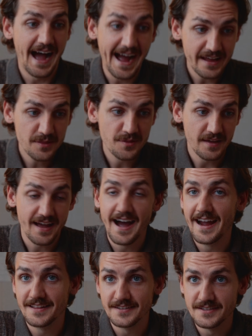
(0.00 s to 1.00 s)
I think,
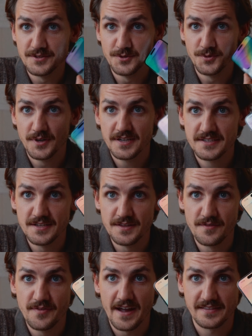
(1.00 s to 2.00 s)
highly due to
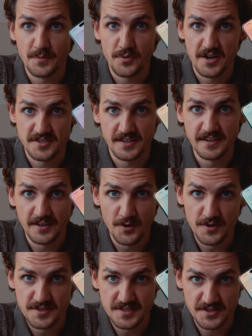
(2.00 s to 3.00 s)
the fact that Project Indigo
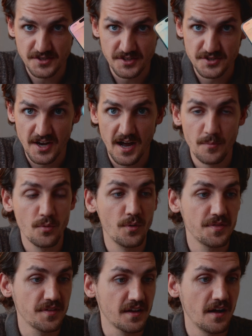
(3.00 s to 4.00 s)
did such a good job
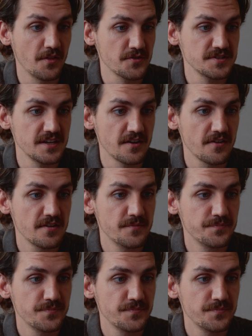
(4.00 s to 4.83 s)
with the colors here.